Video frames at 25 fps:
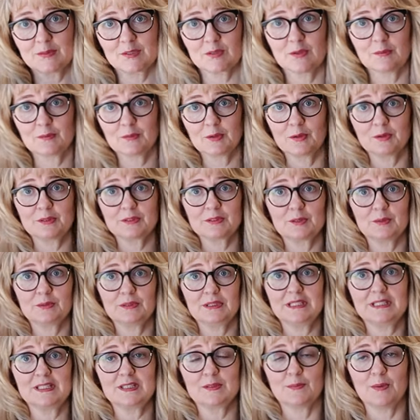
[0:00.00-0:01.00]
So I'm going to
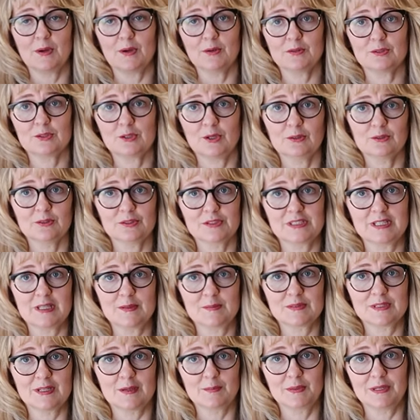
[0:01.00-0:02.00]
release both shoulder
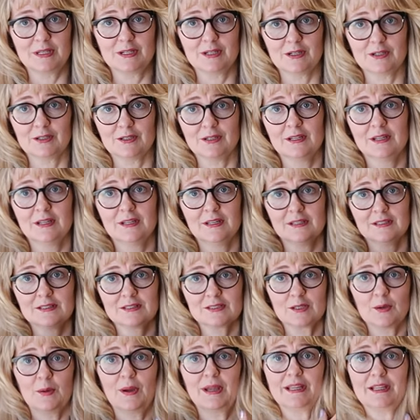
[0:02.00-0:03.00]
seams up here
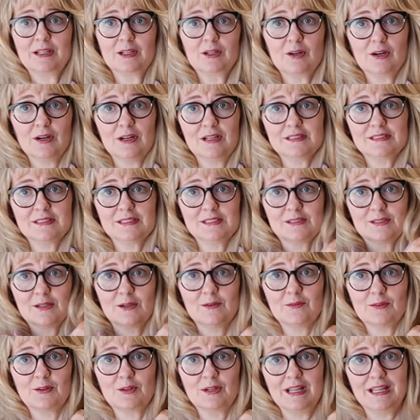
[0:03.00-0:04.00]
so I can cross this
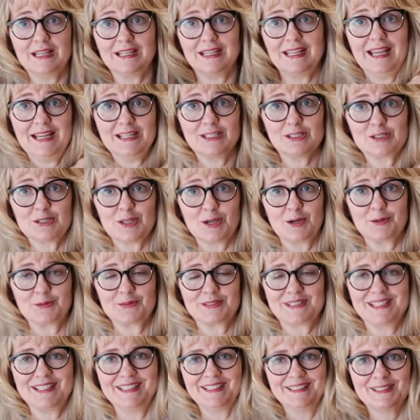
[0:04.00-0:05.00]
over and catch
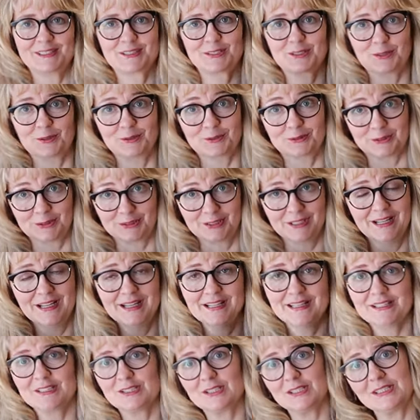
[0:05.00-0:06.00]
those in the shoulder,
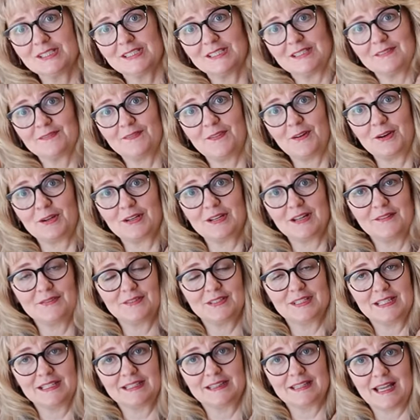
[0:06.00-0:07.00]
just far enough
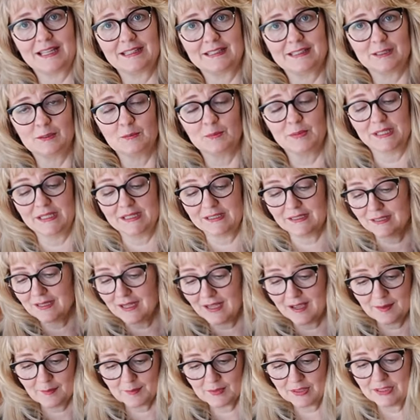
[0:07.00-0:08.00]
to get that little bit.
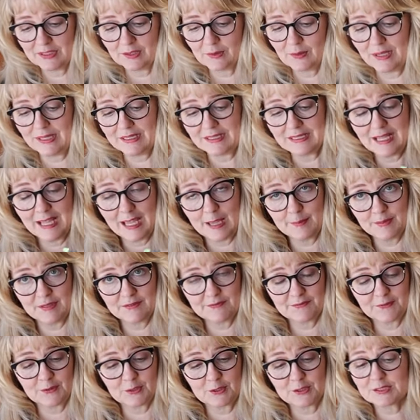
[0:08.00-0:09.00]
I'm gonna go ahead and hem it
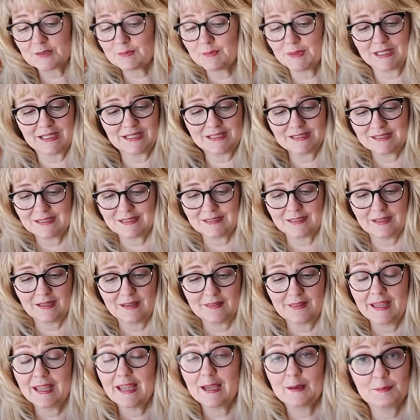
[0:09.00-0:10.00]
first because
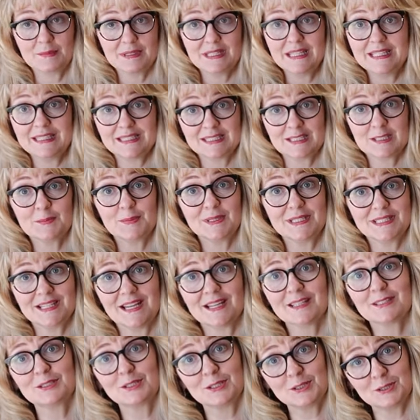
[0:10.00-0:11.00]
the hem needs to be
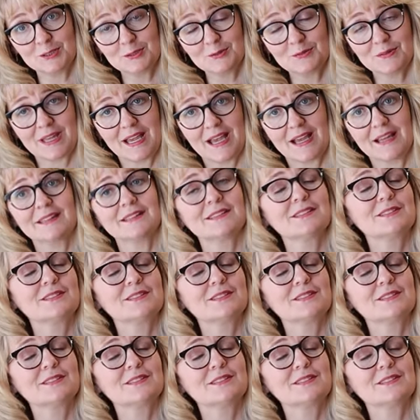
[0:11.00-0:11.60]
done to do that.